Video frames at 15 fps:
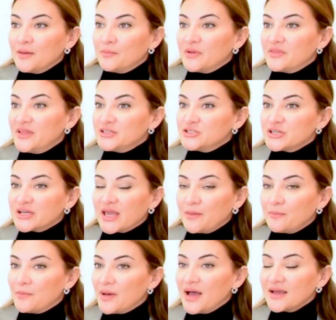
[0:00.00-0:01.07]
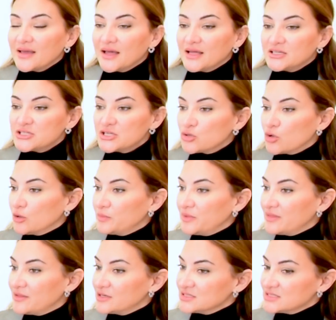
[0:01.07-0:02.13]
But then she came back and she told
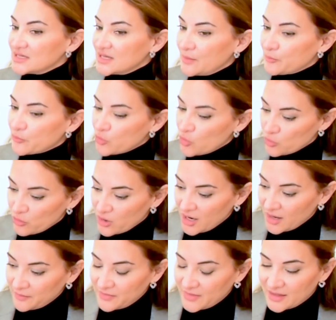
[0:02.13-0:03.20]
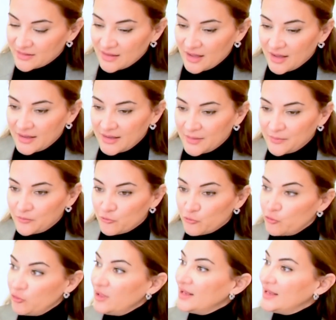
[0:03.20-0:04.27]
me there's a program that I am
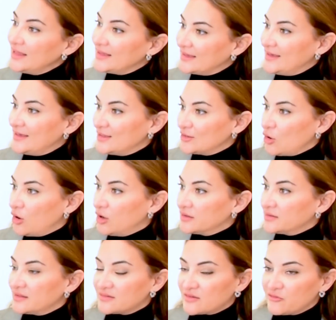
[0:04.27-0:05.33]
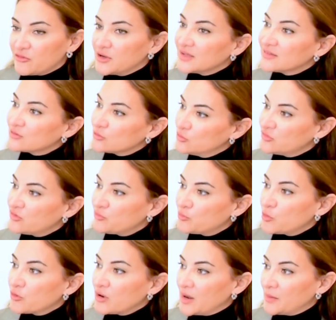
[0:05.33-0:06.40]
really keen on. It's a very exclusive
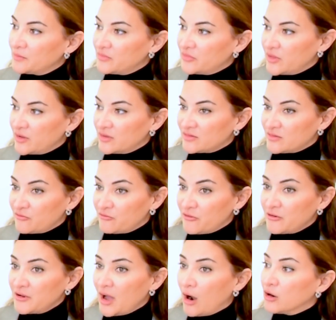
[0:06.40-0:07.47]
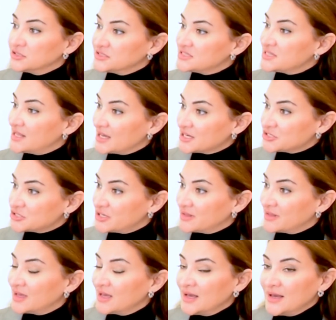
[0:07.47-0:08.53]
program. It's a very hard
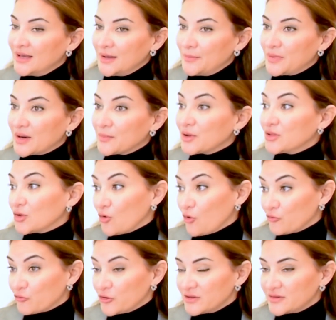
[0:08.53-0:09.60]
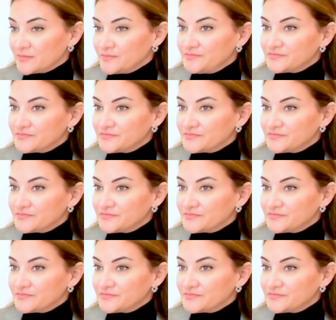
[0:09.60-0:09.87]
selection, but I'm going to go for it.